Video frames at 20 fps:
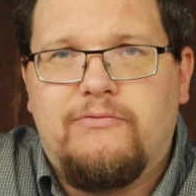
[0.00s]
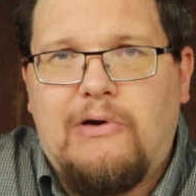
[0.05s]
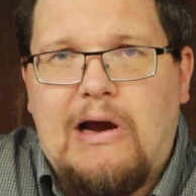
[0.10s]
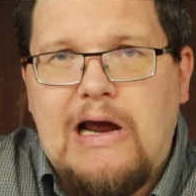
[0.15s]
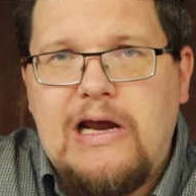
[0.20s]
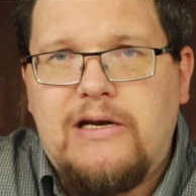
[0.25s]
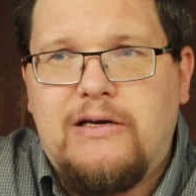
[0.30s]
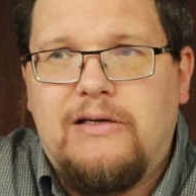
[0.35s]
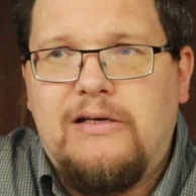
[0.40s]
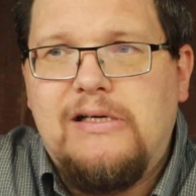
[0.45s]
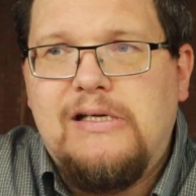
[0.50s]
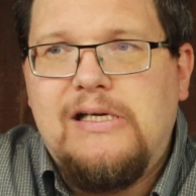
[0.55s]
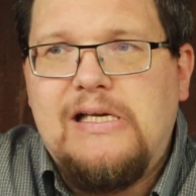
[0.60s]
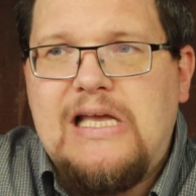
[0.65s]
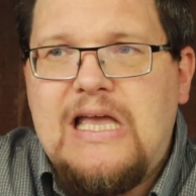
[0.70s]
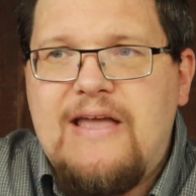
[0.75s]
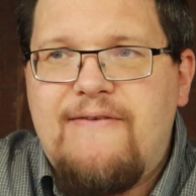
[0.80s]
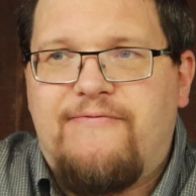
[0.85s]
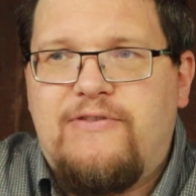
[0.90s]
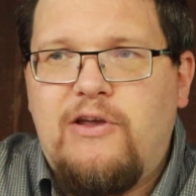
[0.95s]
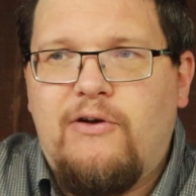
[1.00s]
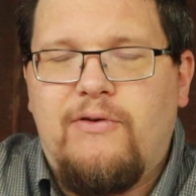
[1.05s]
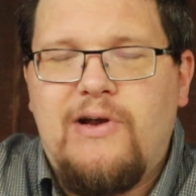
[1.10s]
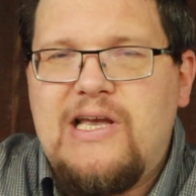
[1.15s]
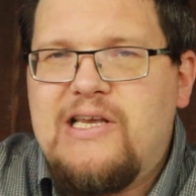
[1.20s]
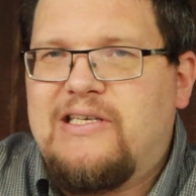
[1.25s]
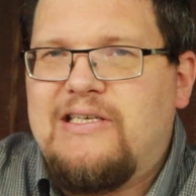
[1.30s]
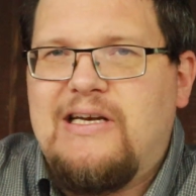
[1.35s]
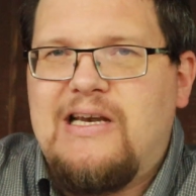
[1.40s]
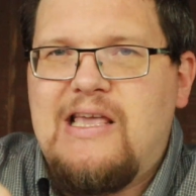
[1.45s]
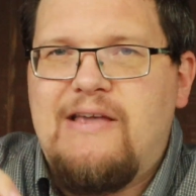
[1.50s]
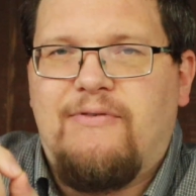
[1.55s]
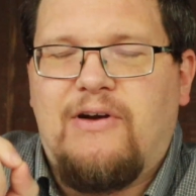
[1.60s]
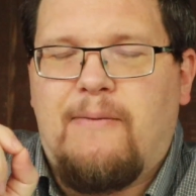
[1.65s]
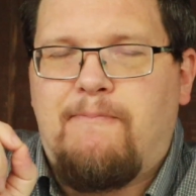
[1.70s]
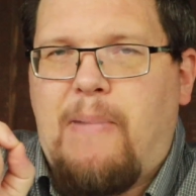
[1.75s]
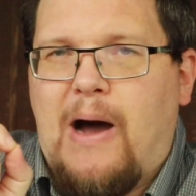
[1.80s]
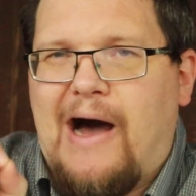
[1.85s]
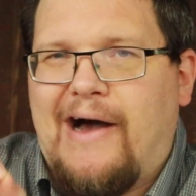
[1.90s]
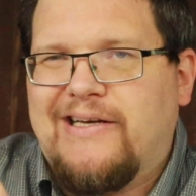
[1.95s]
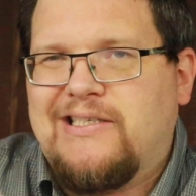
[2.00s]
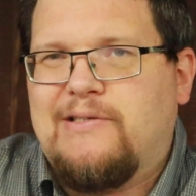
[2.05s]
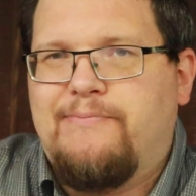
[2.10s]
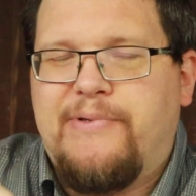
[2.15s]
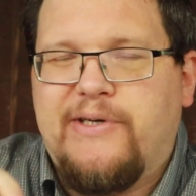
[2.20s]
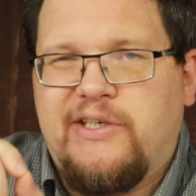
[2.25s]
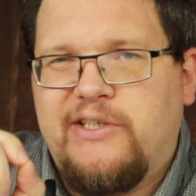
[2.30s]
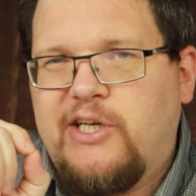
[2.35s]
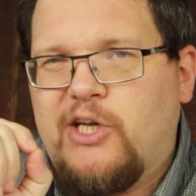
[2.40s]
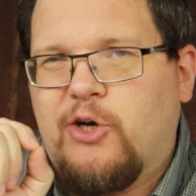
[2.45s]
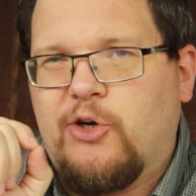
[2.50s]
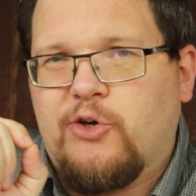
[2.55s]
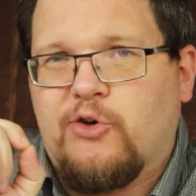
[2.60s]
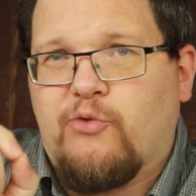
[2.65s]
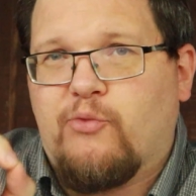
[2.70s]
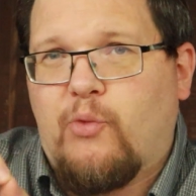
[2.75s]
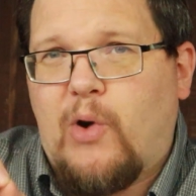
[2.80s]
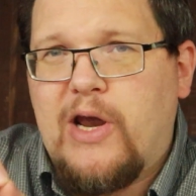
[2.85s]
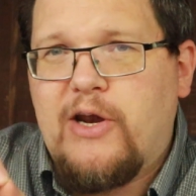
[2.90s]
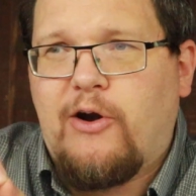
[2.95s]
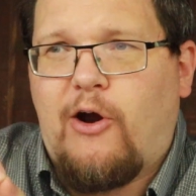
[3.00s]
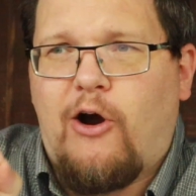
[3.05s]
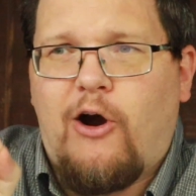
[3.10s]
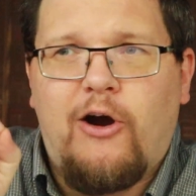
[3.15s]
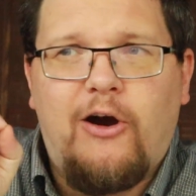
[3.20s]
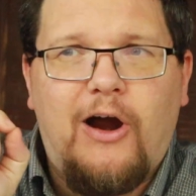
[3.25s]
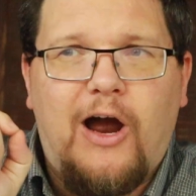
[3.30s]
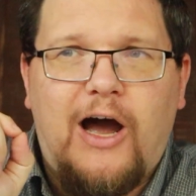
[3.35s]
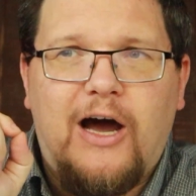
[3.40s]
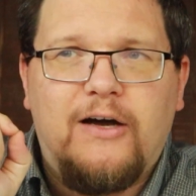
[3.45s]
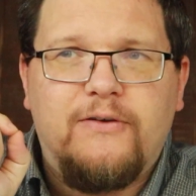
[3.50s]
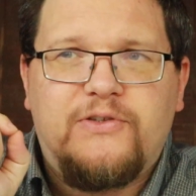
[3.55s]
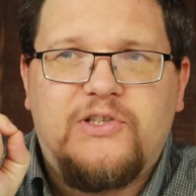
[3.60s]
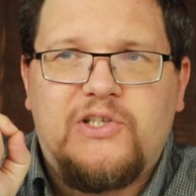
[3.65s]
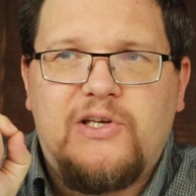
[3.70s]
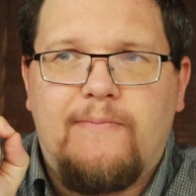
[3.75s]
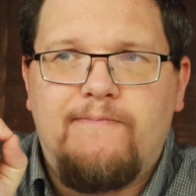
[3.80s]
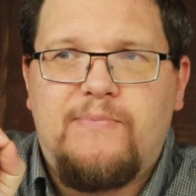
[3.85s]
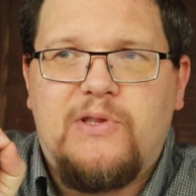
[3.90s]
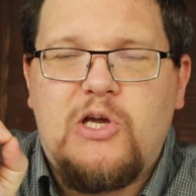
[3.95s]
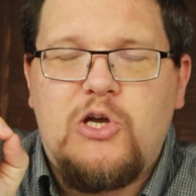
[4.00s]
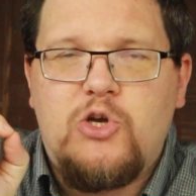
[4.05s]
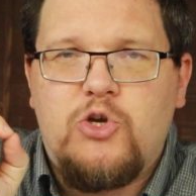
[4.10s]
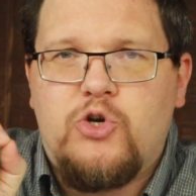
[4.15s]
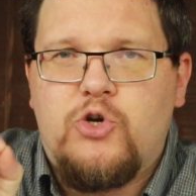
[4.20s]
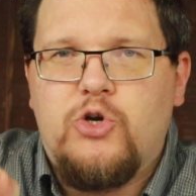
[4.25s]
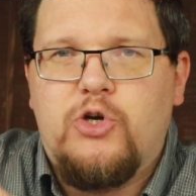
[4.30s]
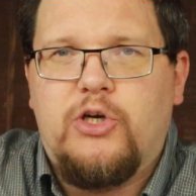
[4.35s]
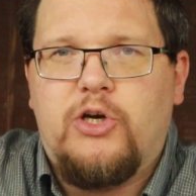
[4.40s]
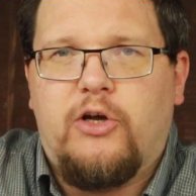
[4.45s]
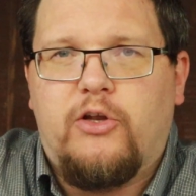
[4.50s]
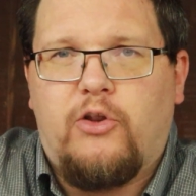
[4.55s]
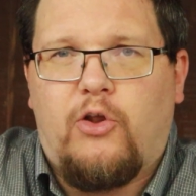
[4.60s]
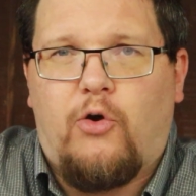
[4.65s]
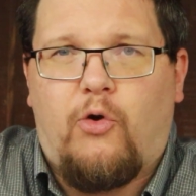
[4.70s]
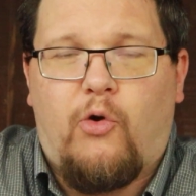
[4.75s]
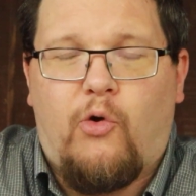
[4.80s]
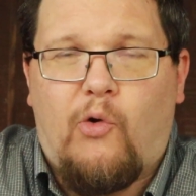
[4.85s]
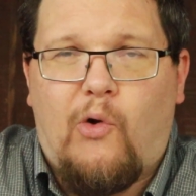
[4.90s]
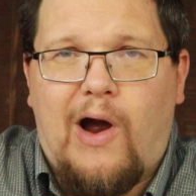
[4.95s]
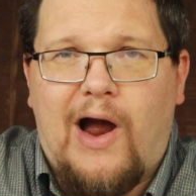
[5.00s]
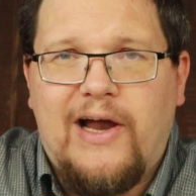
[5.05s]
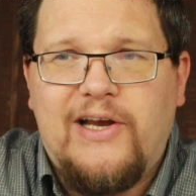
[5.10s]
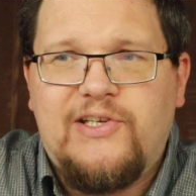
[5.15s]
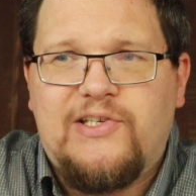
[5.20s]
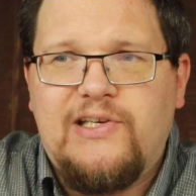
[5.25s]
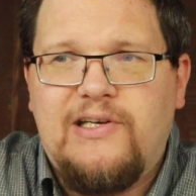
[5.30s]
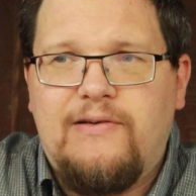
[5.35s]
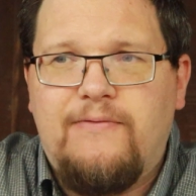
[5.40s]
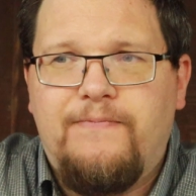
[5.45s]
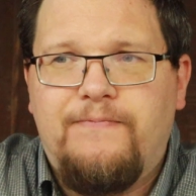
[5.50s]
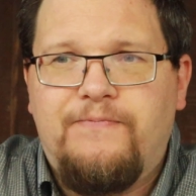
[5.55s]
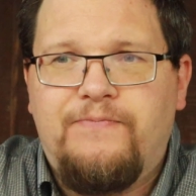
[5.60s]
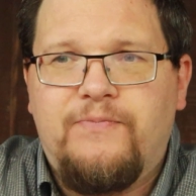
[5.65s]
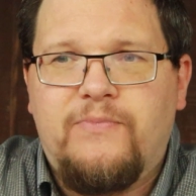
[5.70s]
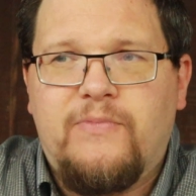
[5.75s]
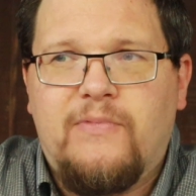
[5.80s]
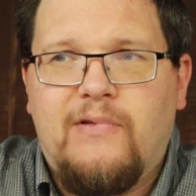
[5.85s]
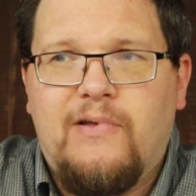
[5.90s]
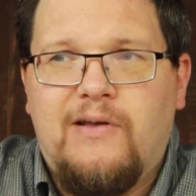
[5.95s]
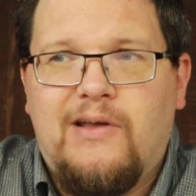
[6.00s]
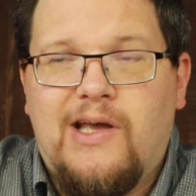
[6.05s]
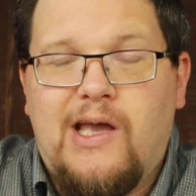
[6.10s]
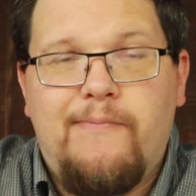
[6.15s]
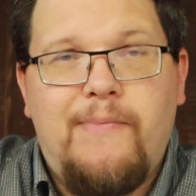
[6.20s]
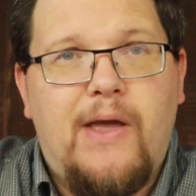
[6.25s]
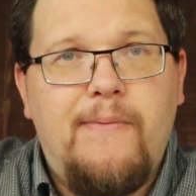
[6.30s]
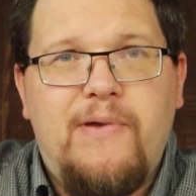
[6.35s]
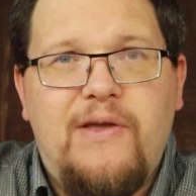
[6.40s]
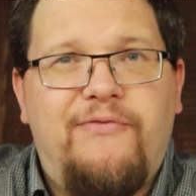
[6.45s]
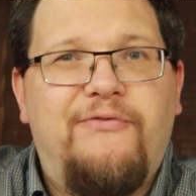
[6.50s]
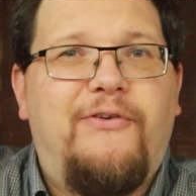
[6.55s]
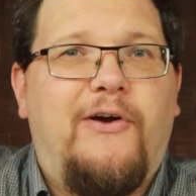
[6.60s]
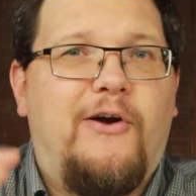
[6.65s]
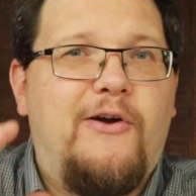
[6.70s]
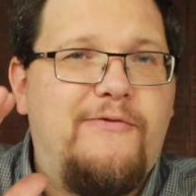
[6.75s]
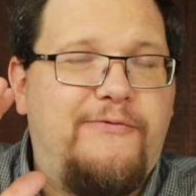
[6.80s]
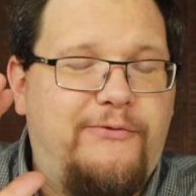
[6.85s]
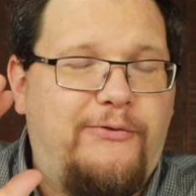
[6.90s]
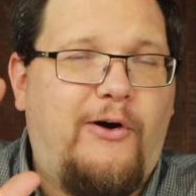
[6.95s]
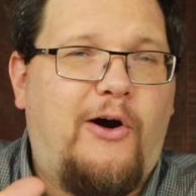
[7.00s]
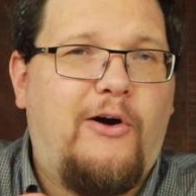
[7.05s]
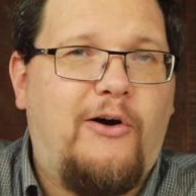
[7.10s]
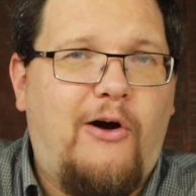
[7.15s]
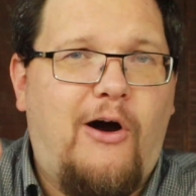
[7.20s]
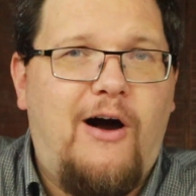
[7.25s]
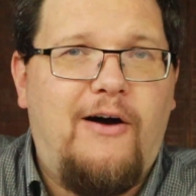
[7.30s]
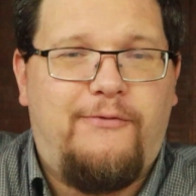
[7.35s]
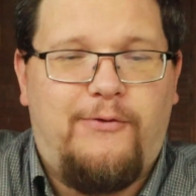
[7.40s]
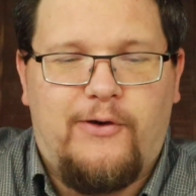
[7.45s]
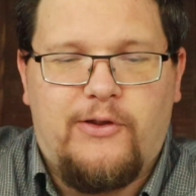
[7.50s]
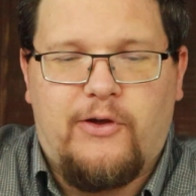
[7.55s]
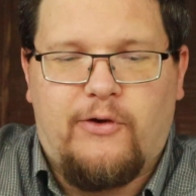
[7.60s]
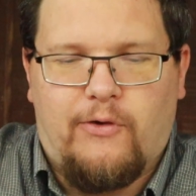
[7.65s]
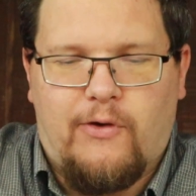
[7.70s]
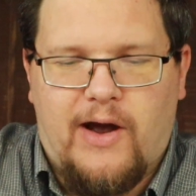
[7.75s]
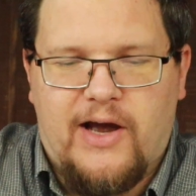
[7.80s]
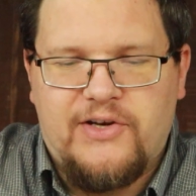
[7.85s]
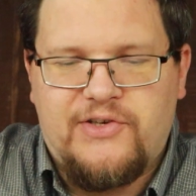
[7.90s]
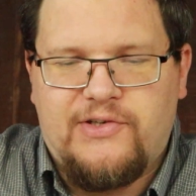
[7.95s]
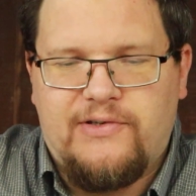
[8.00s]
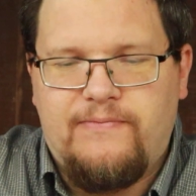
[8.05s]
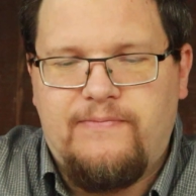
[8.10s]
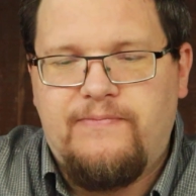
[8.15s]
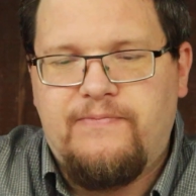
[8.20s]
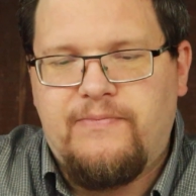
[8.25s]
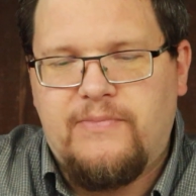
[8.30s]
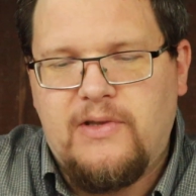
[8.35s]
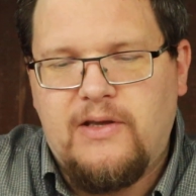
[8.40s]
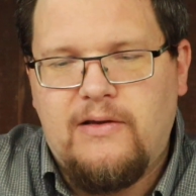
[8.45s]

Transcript: right? If there isn't even a possibility on your radar of something good on the horizon, it may be very far off on the horizon.